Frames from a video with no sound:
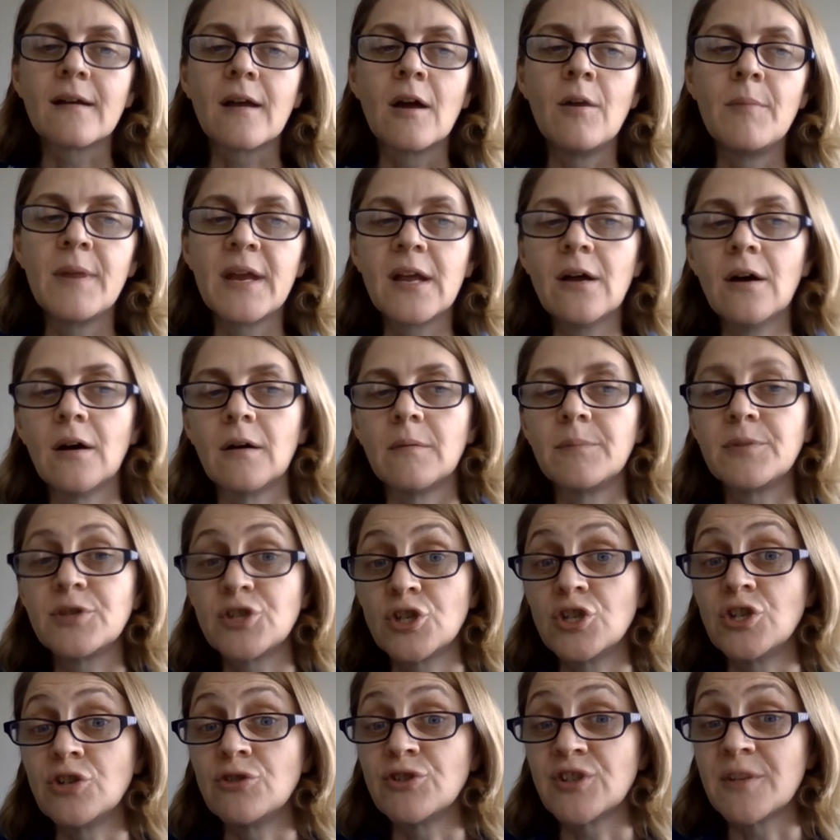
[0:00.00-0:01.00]
coming up
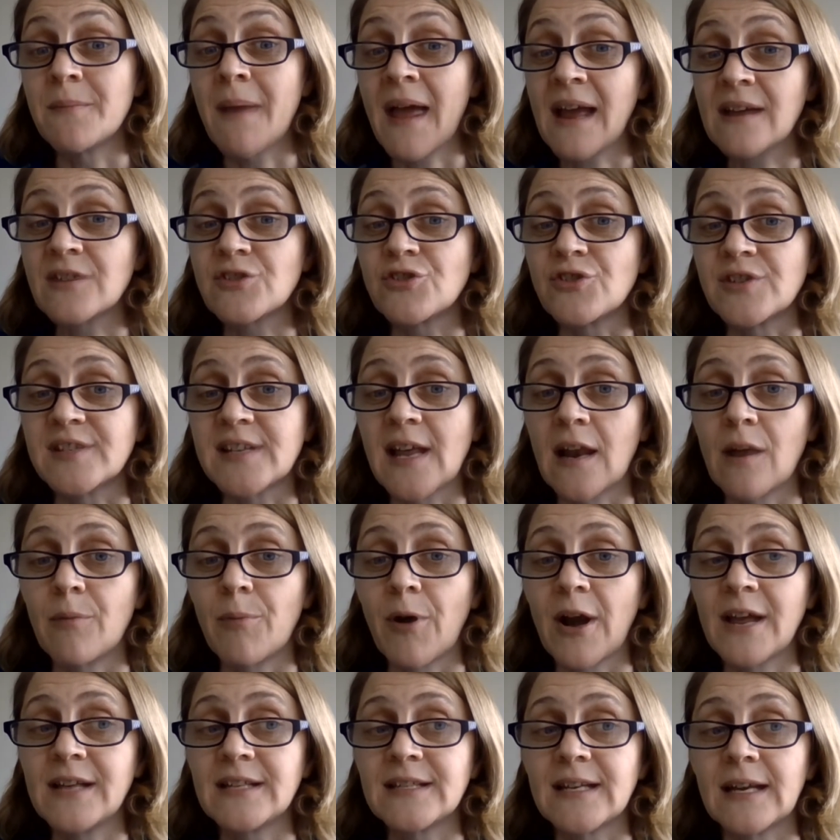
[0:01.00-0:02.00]
to do some extra
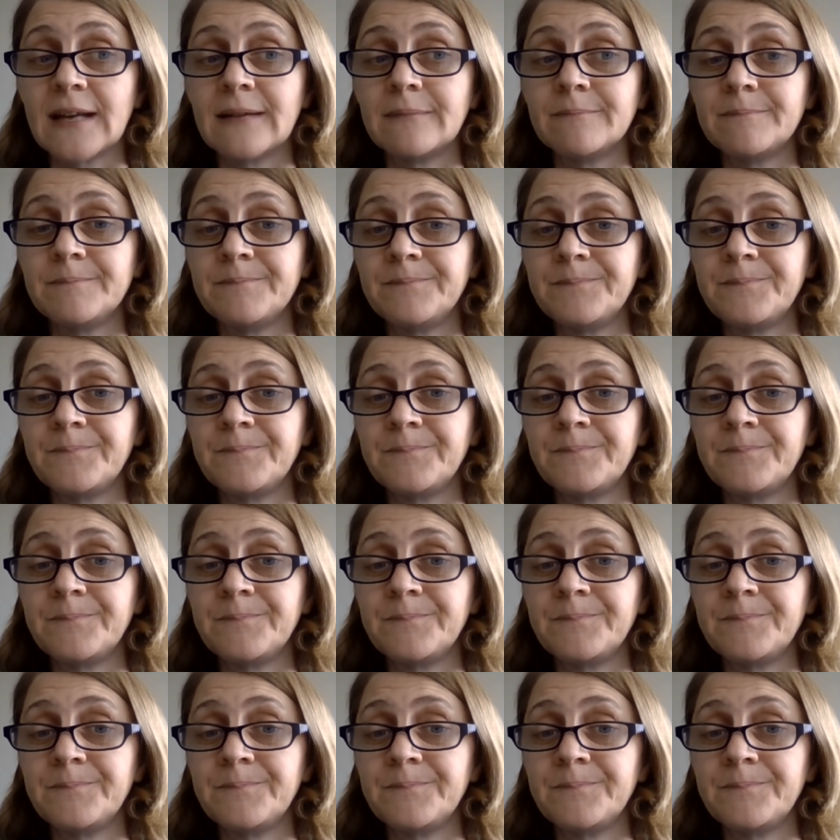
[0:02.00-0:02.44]
celebrating?